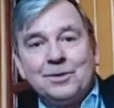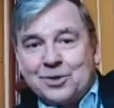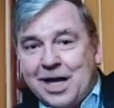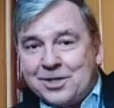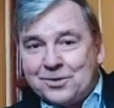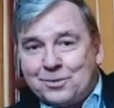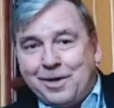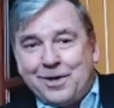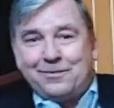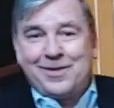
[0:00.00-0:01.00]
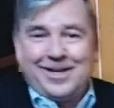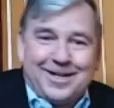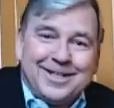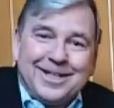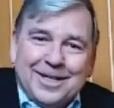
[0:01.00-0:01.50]
Josh is way over
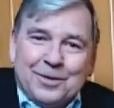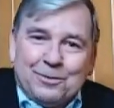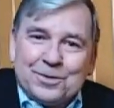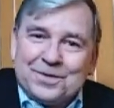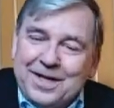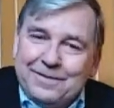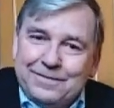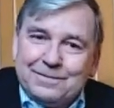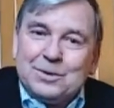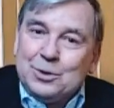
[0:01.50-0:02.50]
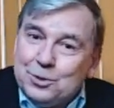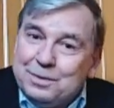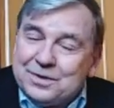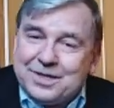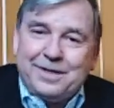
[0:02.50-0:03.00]
there. We're safe. You
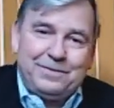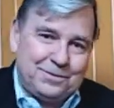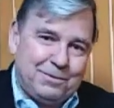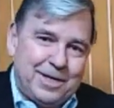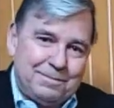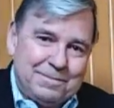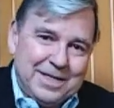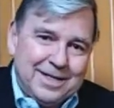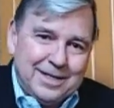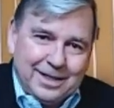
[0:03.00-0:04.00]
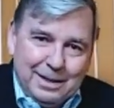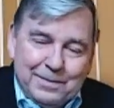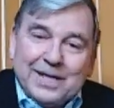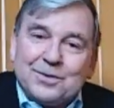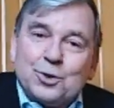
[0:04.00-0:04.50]
be safe as well. Keep
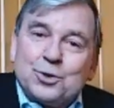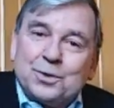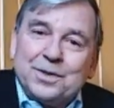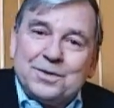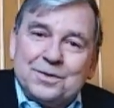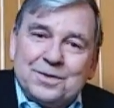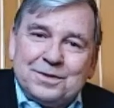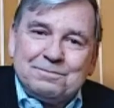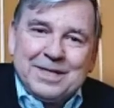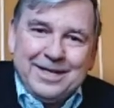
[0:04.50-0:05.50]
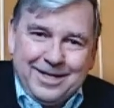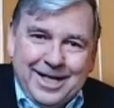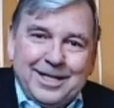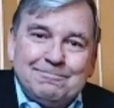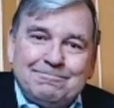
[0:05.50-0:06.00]
that social distance
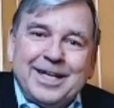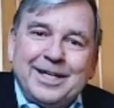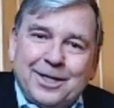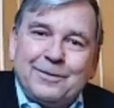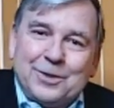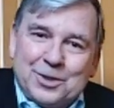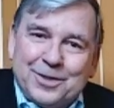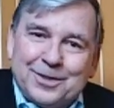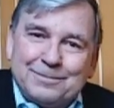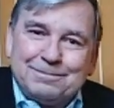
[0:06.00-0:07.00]
and take care of each other.